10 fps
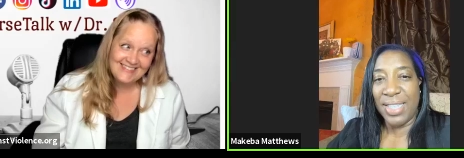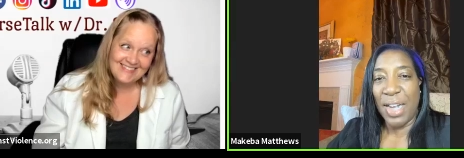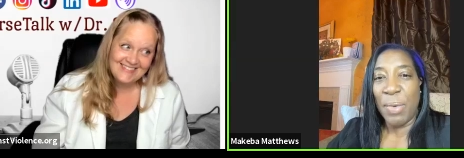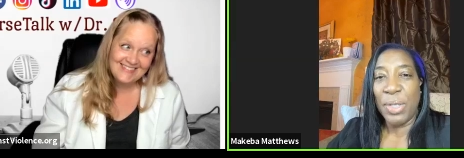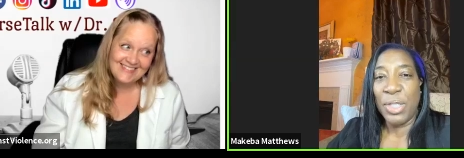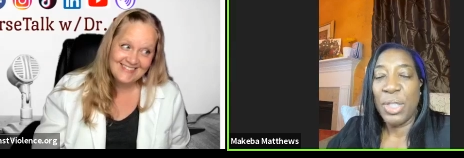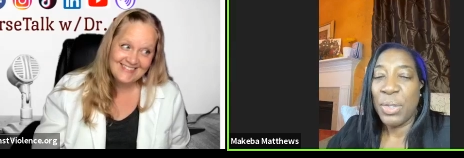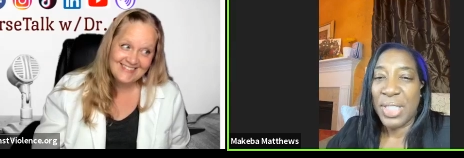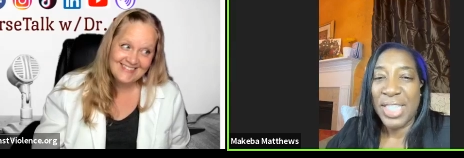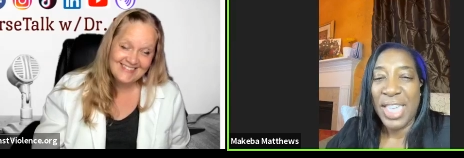Speaker 1: I want
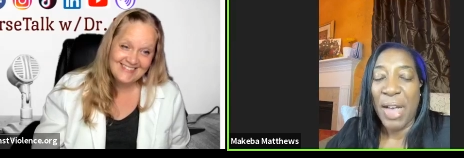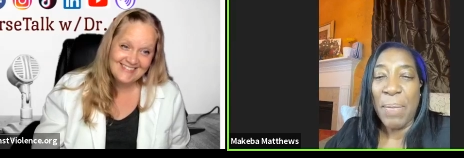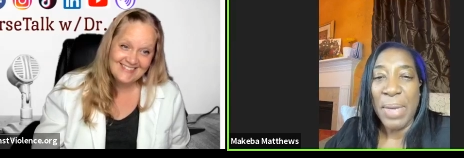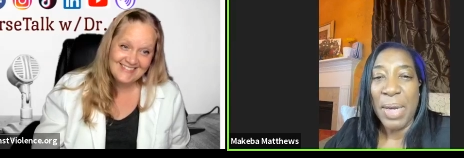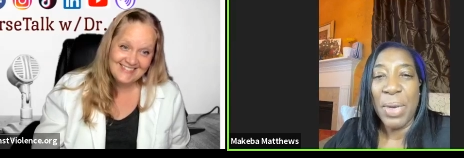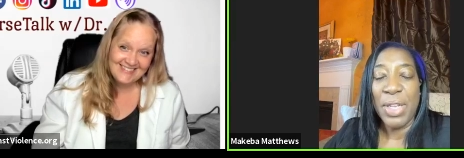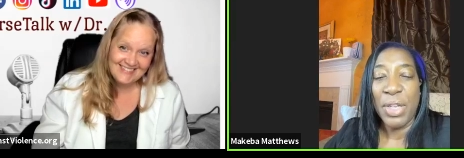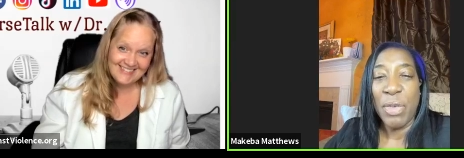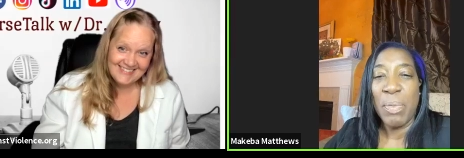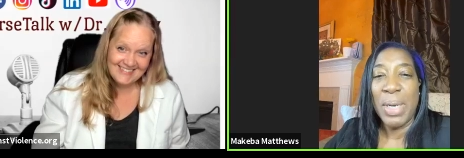you to tell me what
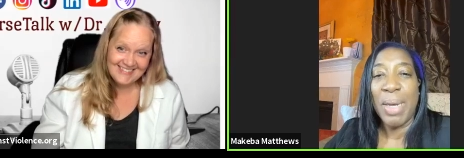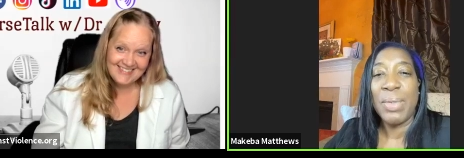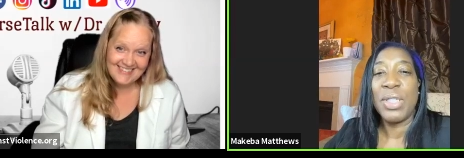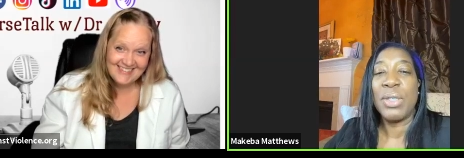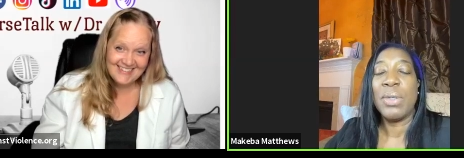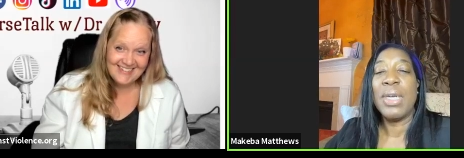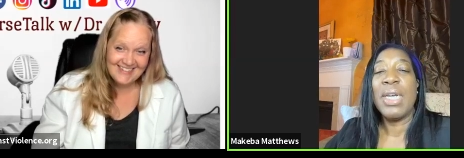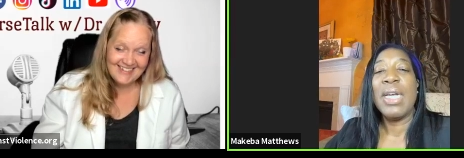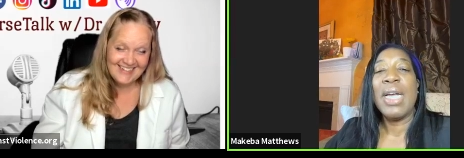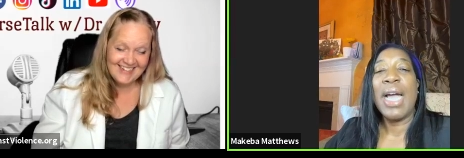you've been up to.
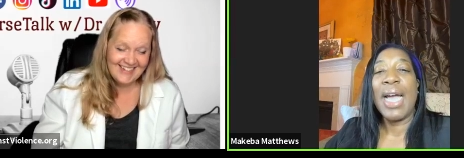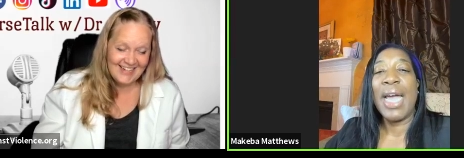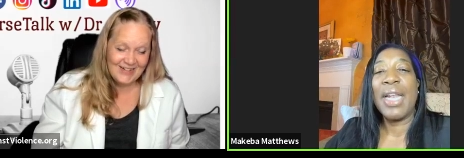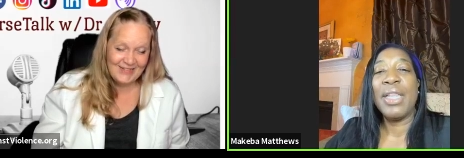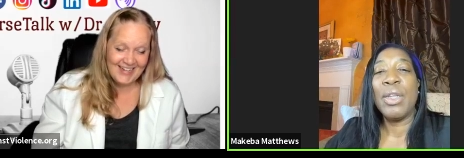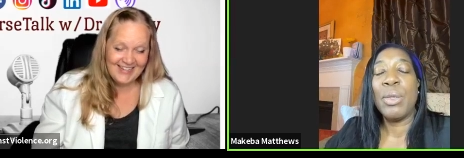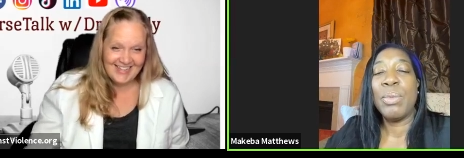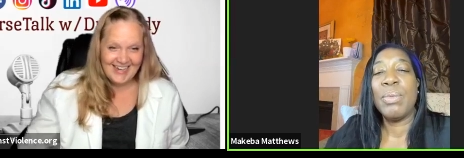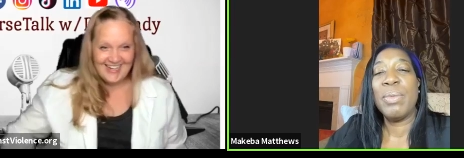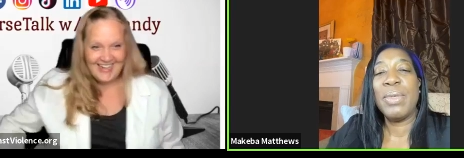I got a little
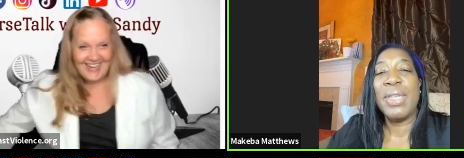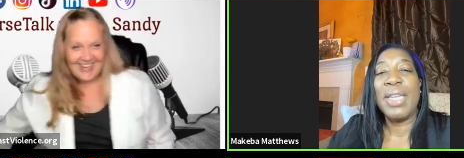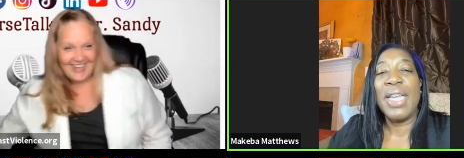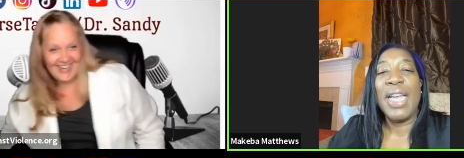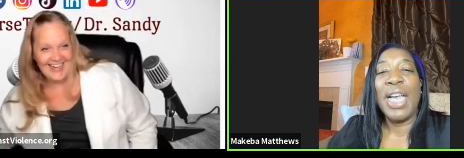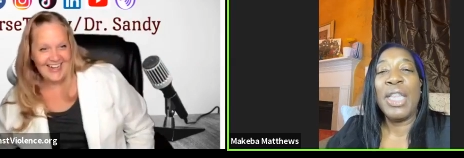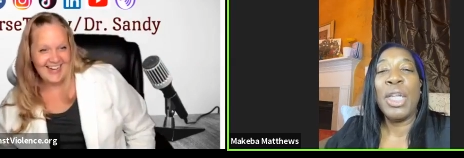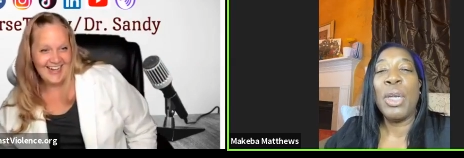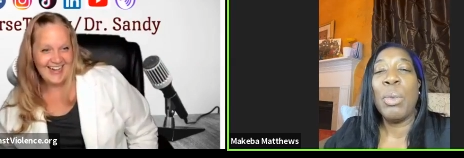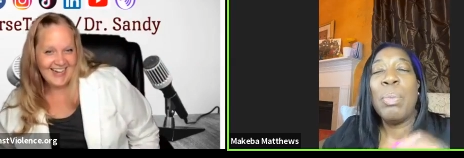a
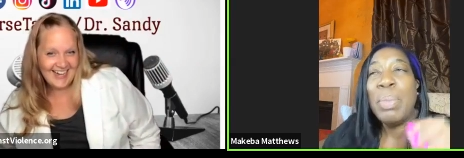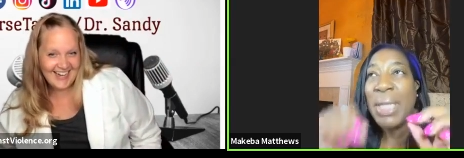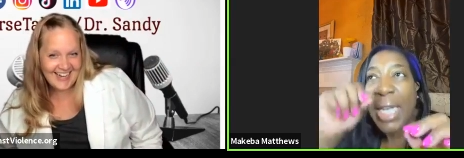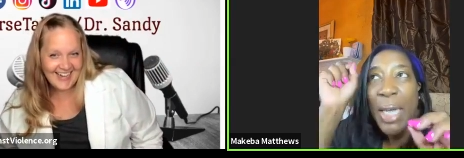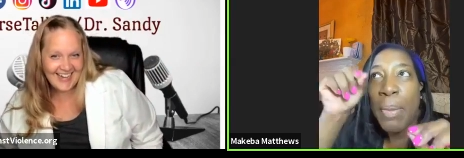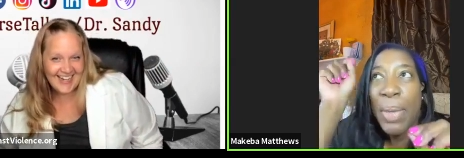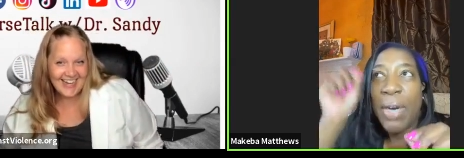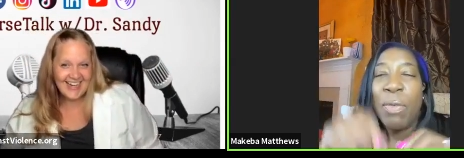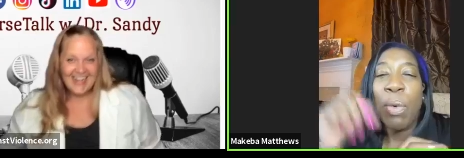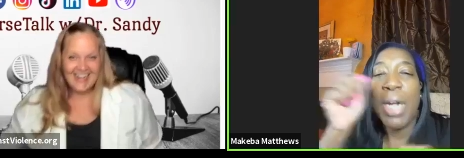little blib
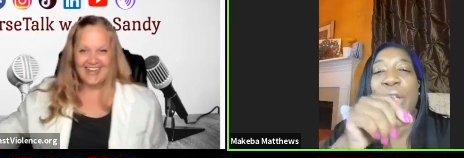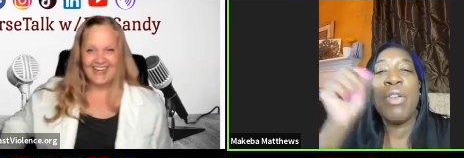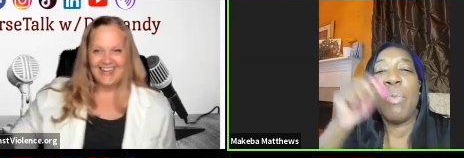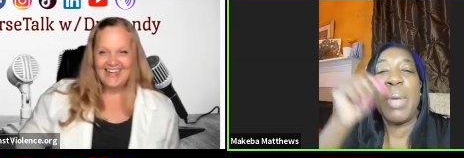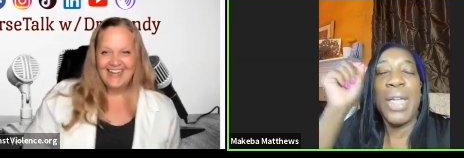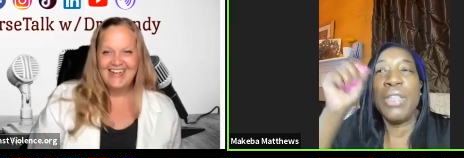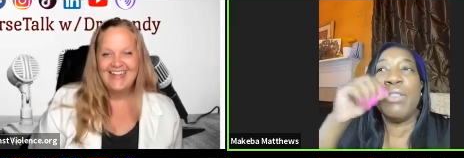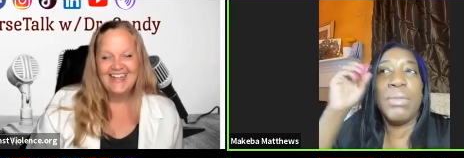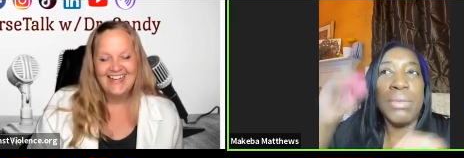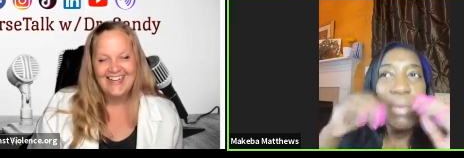of what you've been
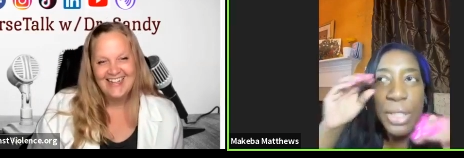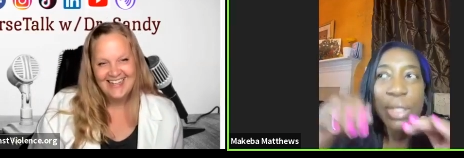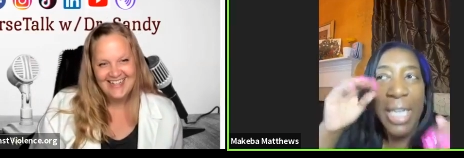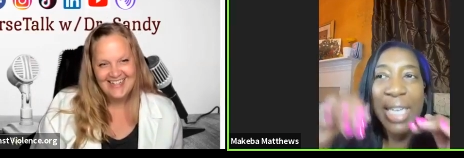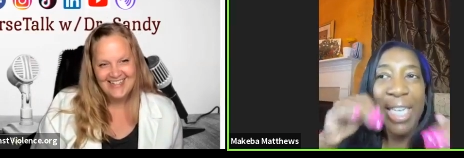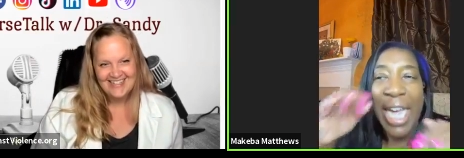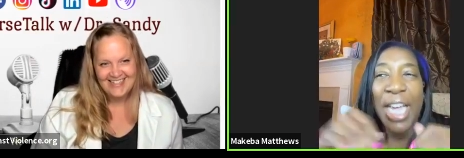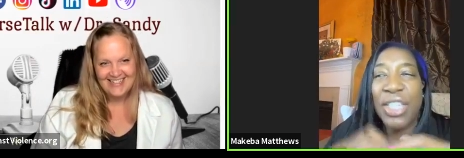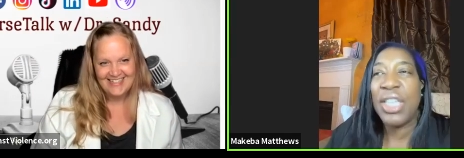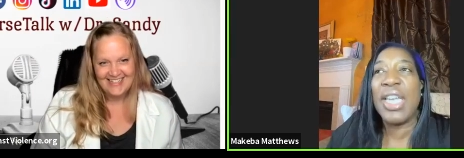
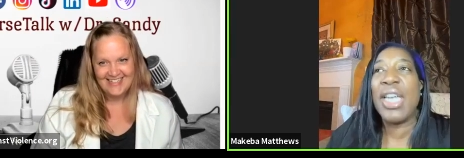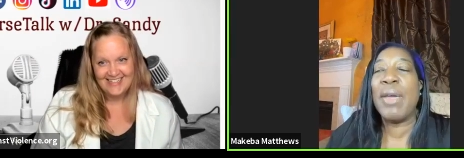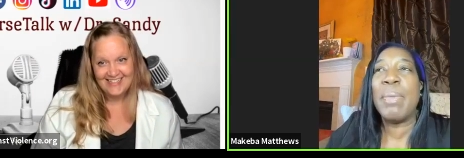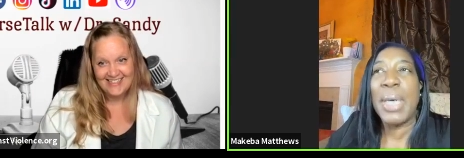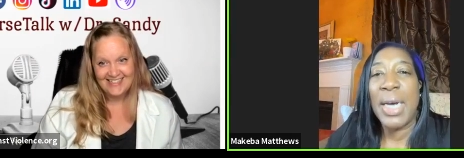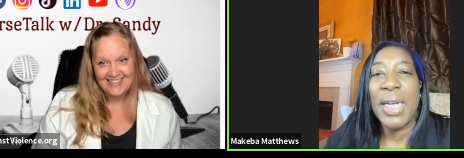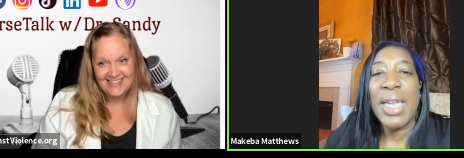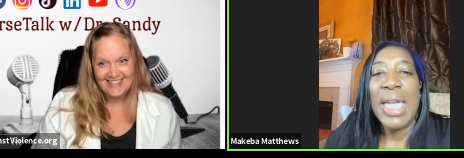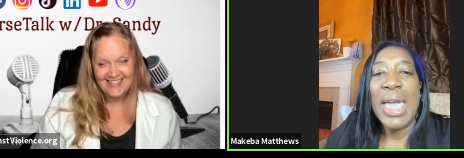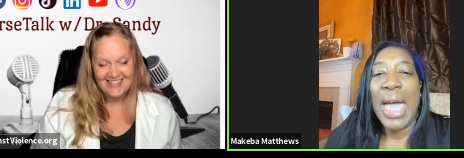engaging in, but
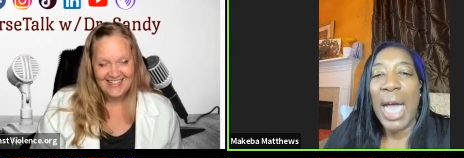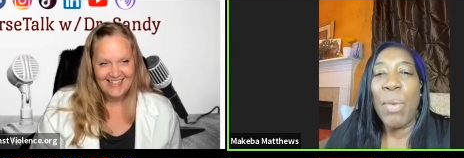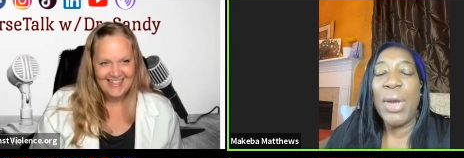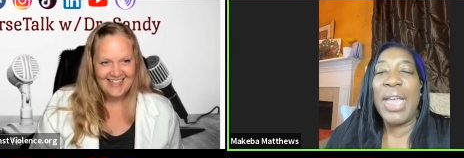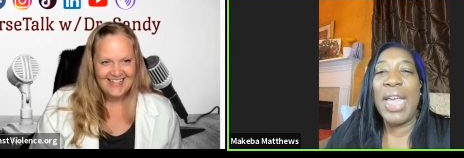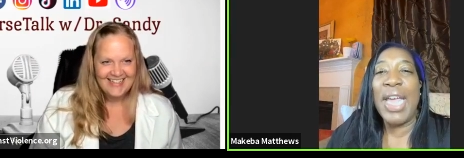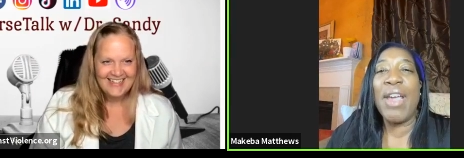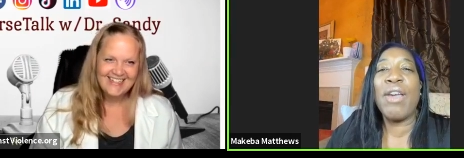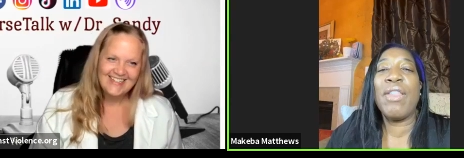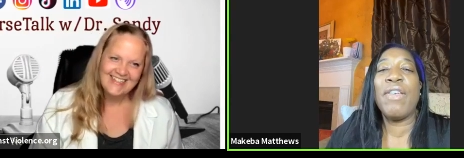I want to
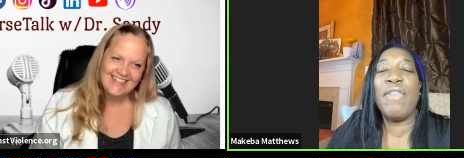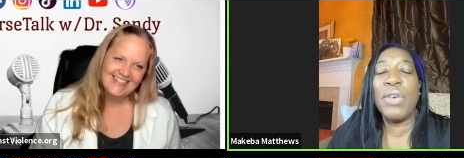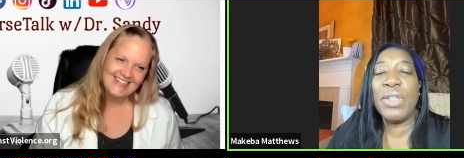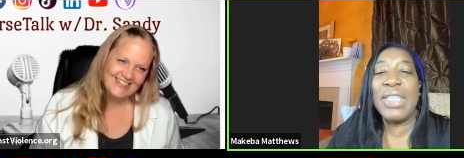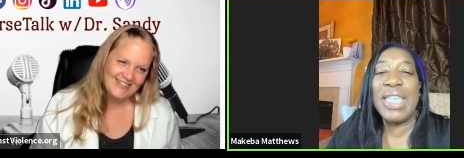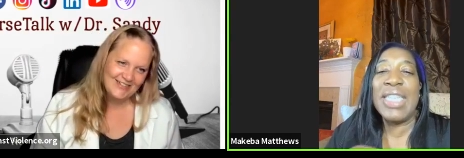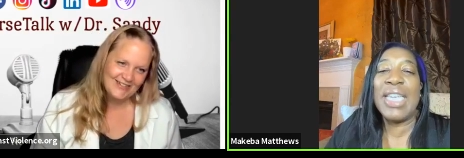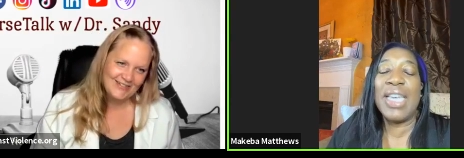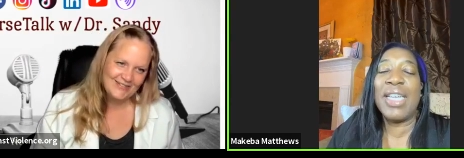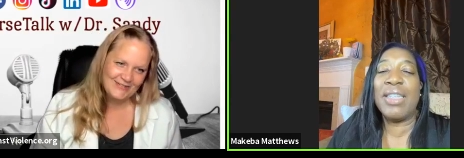hear the full
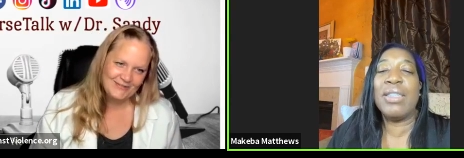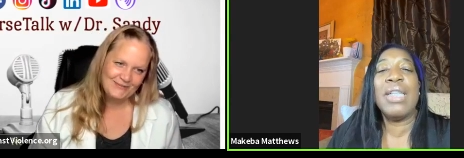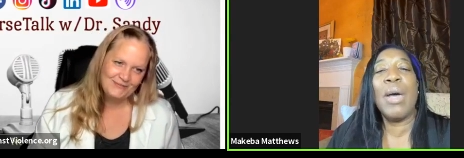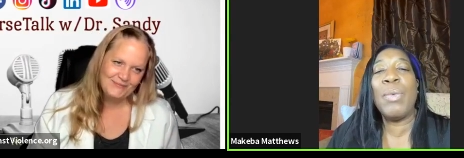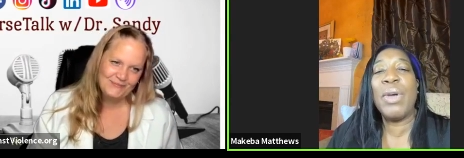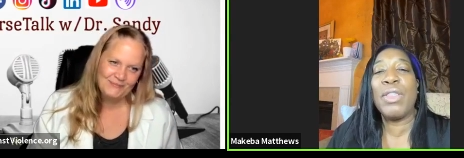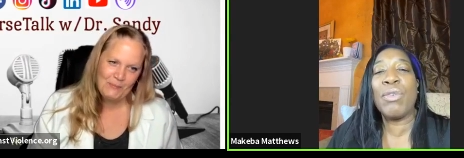detail. I want